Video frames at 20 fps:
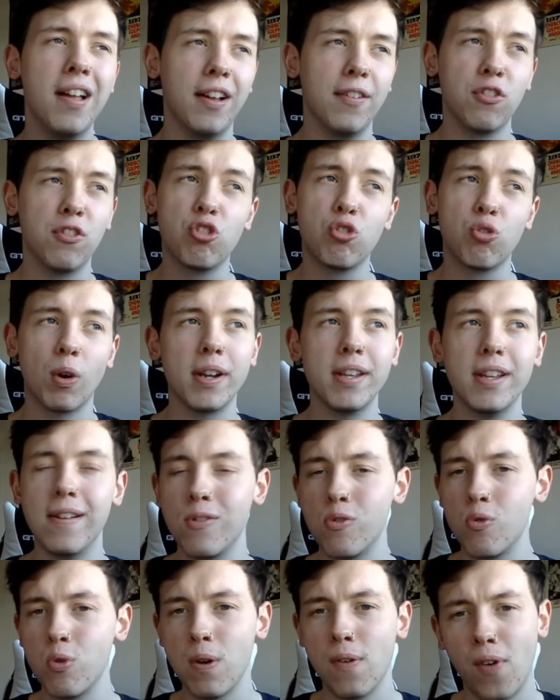and straight
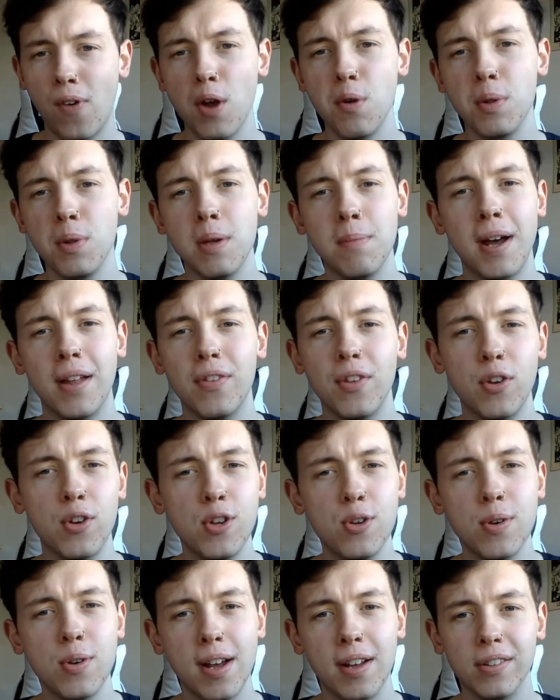into a fight with Amanda
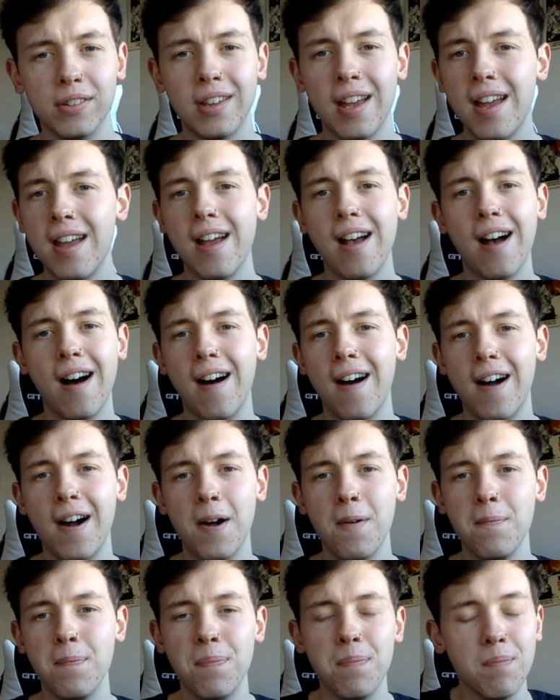Nunes.
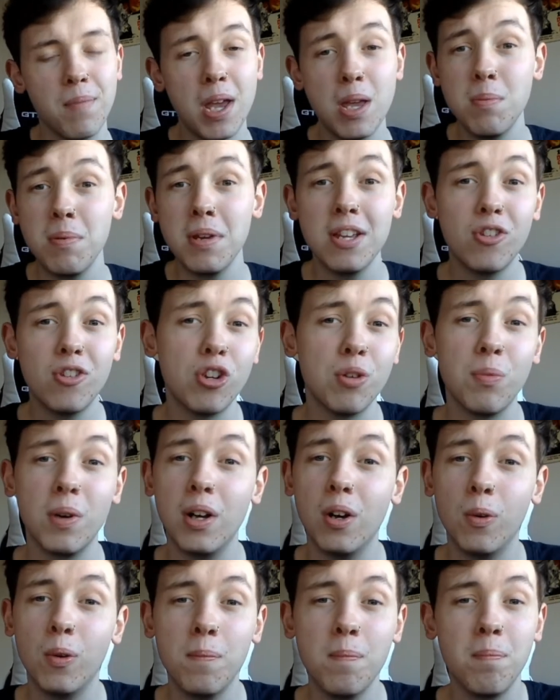Maybe she
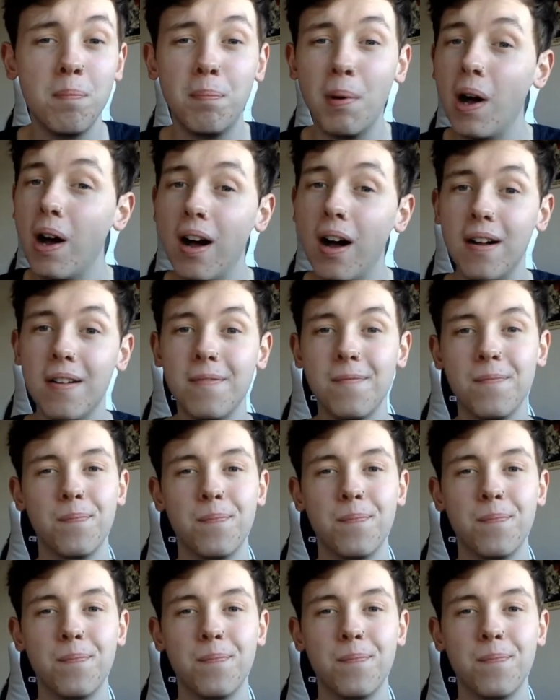will, but